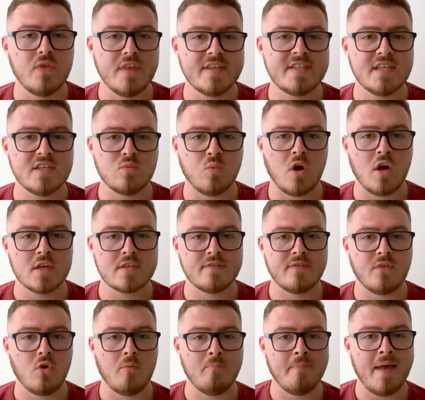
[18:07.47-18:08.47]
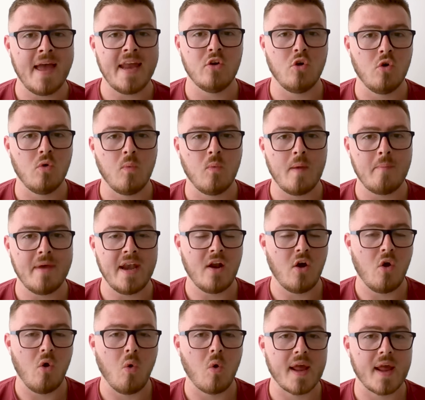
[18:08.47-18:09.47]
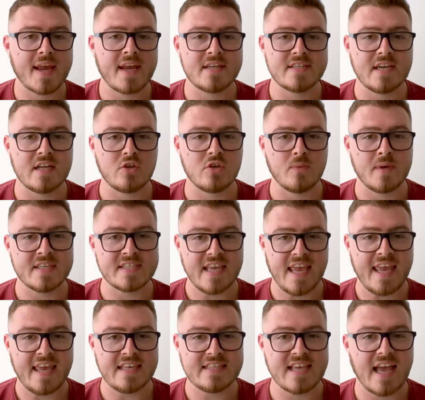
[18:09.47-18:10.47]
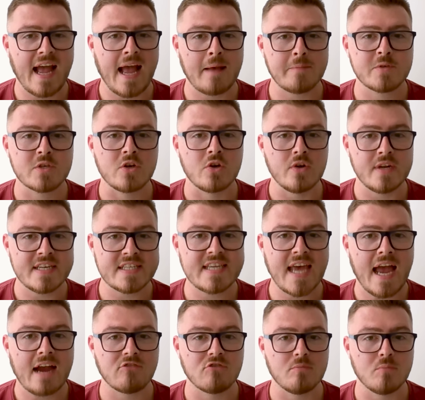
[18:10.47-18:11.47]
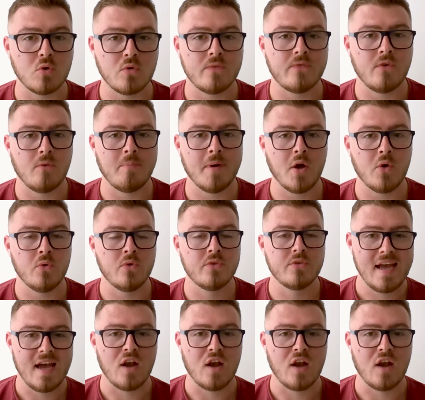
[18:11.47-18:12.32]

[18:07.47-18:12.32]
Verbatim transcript: this is worse for, men or women. All I can tell you is it is absolutely terrible for both.